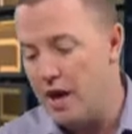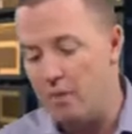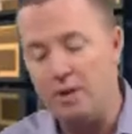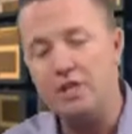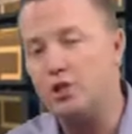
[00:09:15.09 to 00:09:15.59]

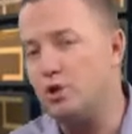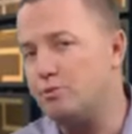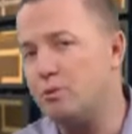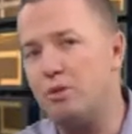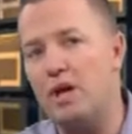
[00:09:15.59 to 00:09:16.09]
And
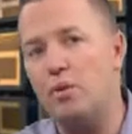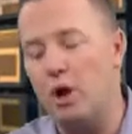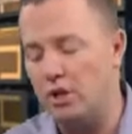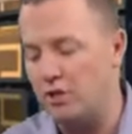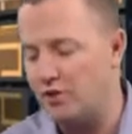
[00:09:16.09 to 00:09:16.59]
Minnesota's been playing
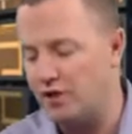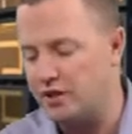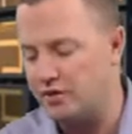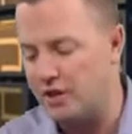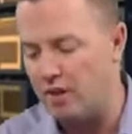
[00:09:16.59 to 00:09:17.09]
well on the
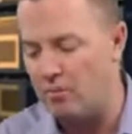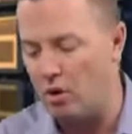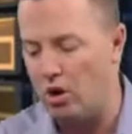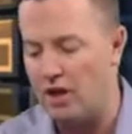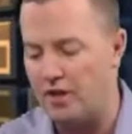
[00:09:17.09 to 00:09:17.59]
defensive side of the
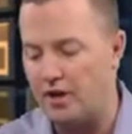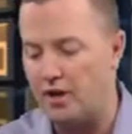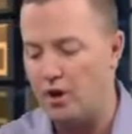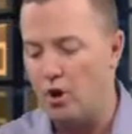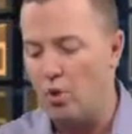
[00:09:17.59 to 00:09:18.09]
ball. I
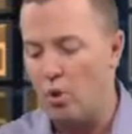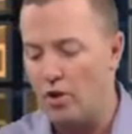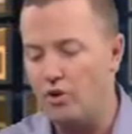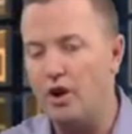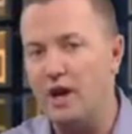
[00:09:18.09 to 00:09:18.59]
think
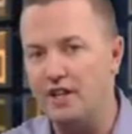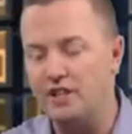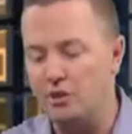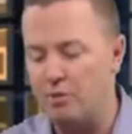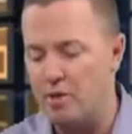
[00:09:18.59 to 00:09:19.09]
whether or not
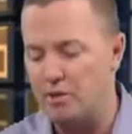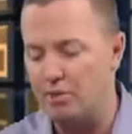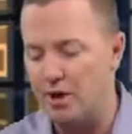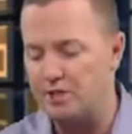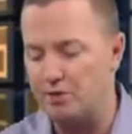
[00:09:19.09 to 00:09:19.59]
he's going to be able to
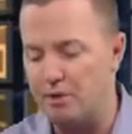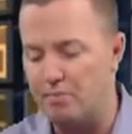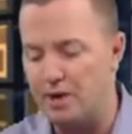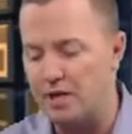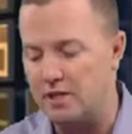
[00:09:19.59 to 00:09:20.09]
play is going to be
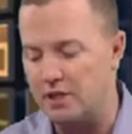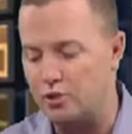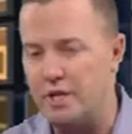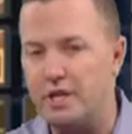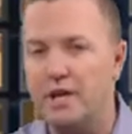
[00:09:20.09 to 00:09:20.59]
big this
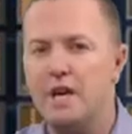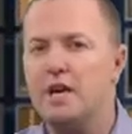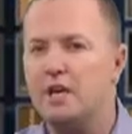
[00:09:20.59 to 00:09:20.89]
week.